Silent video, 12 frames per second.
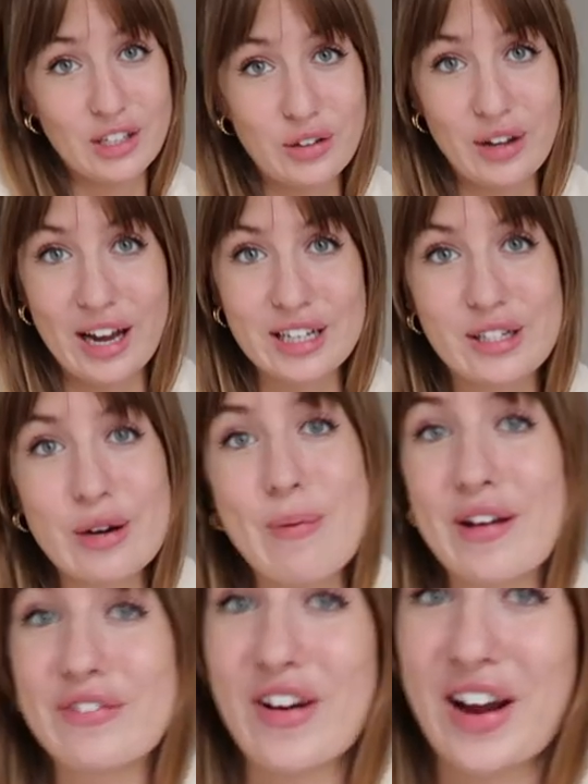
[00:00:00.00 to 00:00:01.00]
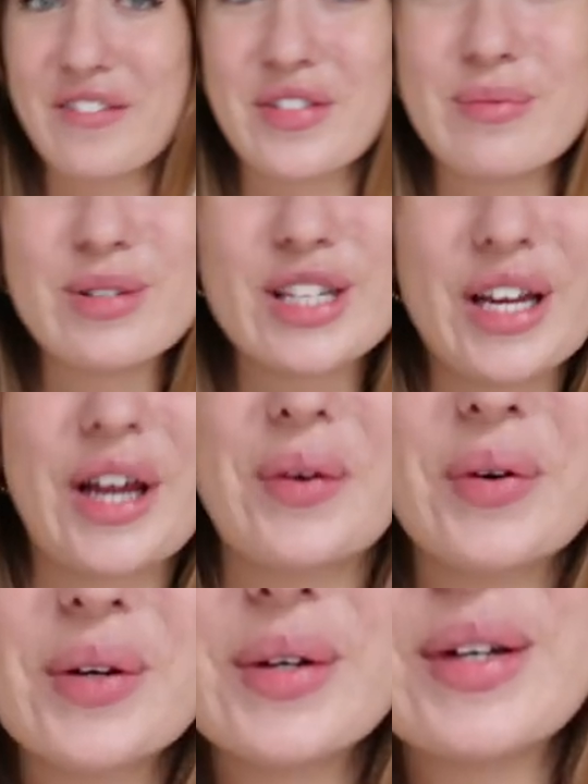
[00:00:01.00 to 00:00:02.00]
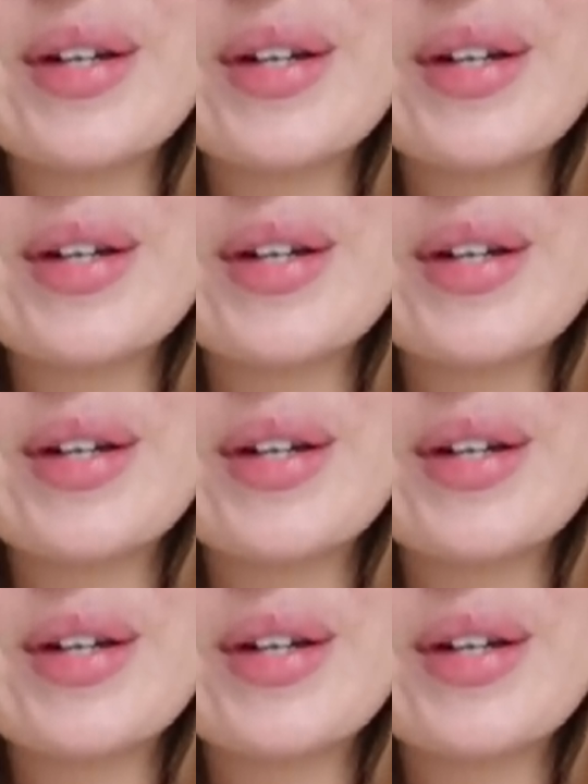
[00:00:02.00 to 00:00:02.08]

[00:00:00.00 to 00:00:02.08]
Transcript: like you guys are a big fan of them too.